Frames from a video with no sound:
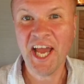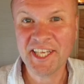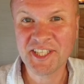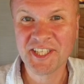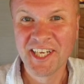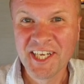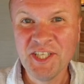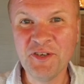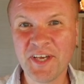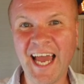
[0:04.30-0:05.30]
Yes,
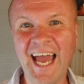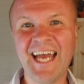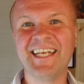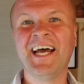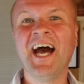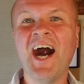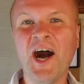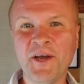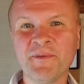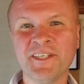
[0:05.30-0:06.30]
you can.
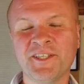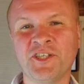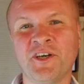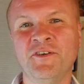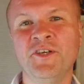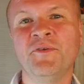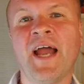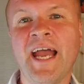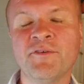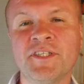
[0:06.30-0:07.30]
I'm going to show you
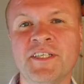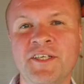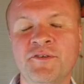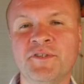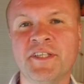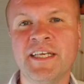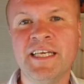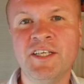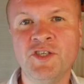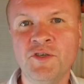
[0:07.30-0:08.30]
how to use
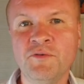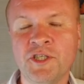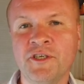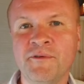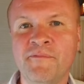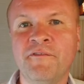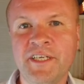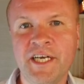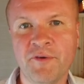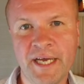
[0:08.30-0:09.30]
the YouTube
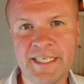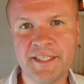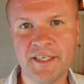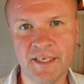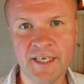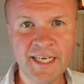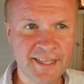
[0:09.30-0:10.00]
video editor.